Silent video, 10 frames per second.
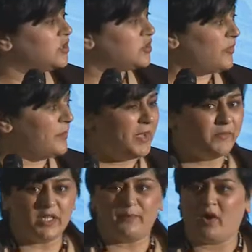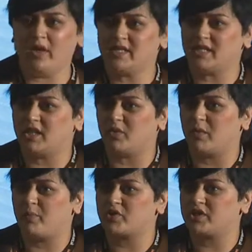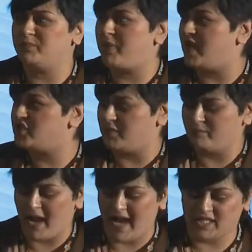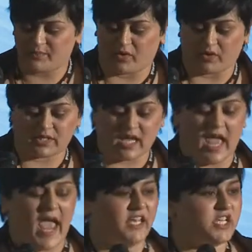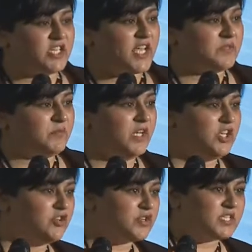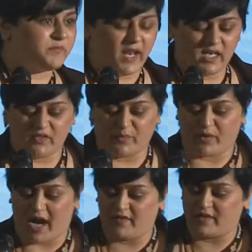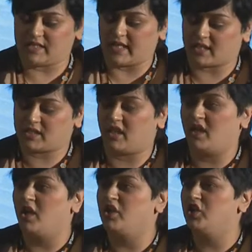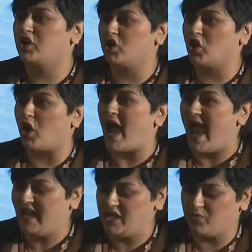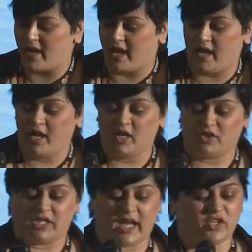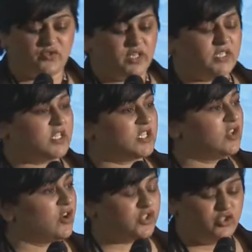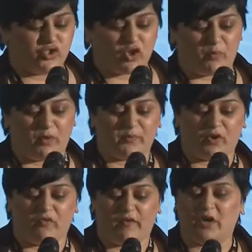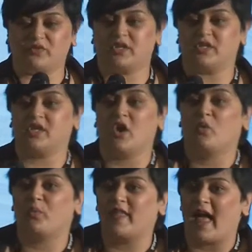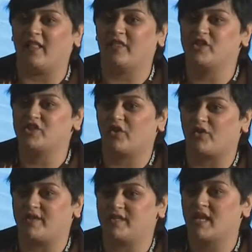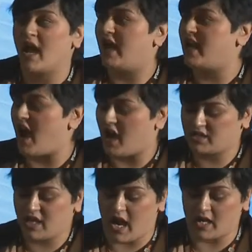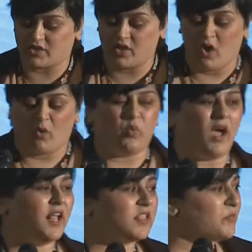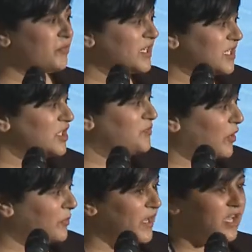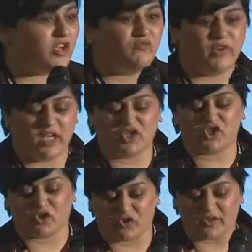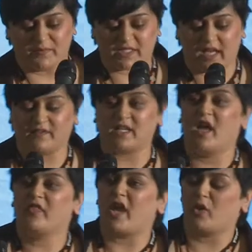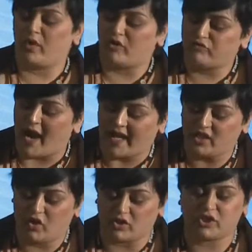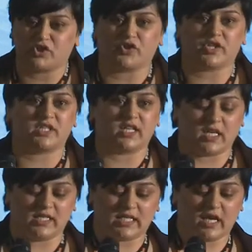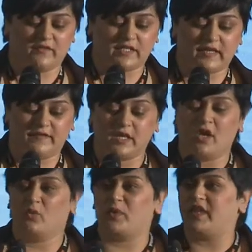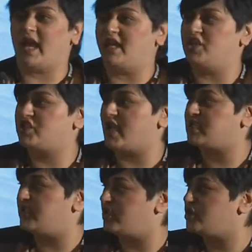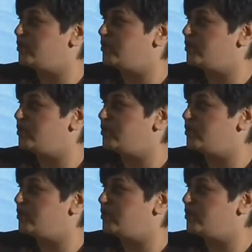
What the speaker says: Do you remember the policy they were pushing? Patient passports, NHS money you can spend in the private sector. You can go anywhere to get treated as long as you top up your vouchers with health insurance and hard cash. Well, the British public can reassure themselves they were right not to trust the Conservatives with the NHS in the